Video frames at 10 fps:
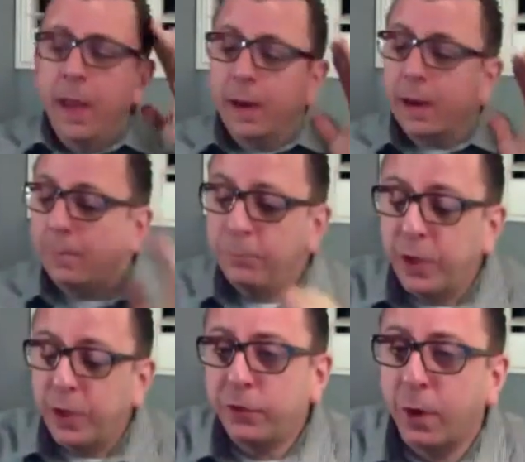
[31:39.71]
Now,
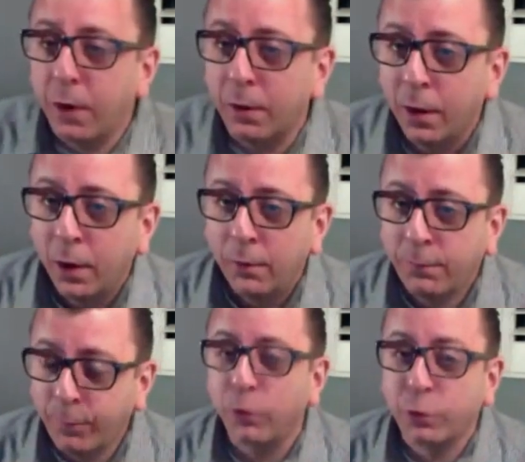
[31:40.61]
these are
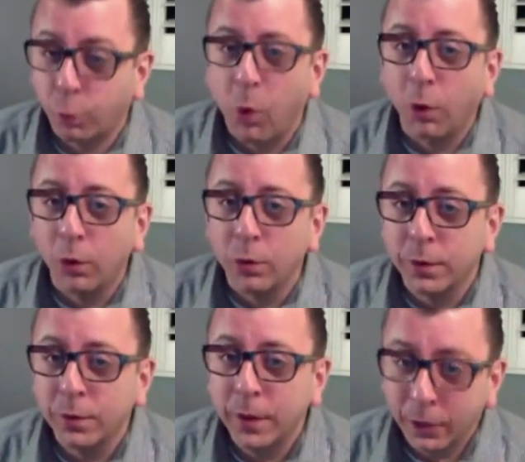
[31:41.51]
first
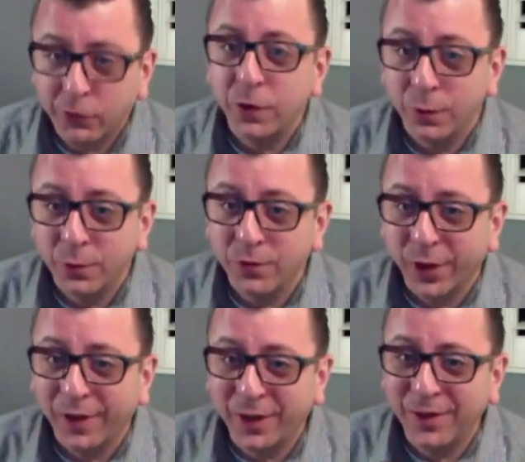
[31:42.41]
world issues,
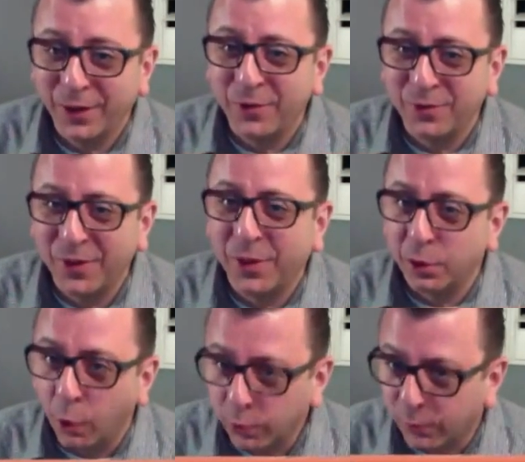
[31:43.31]
like the
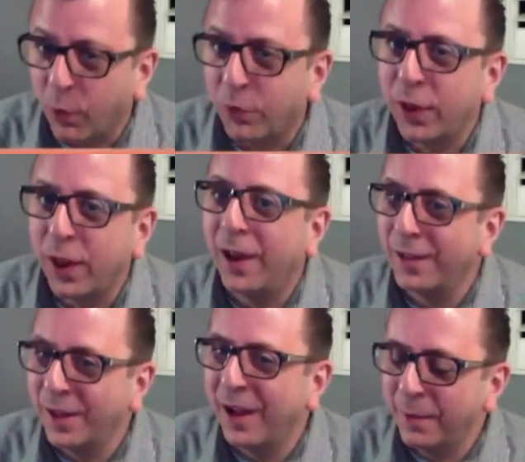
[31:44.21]
locavore
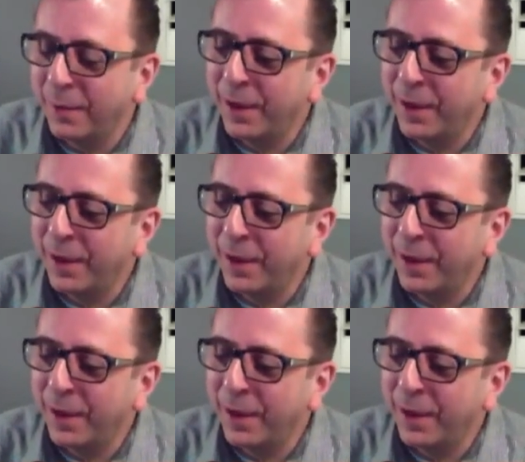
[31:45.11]
thing and that.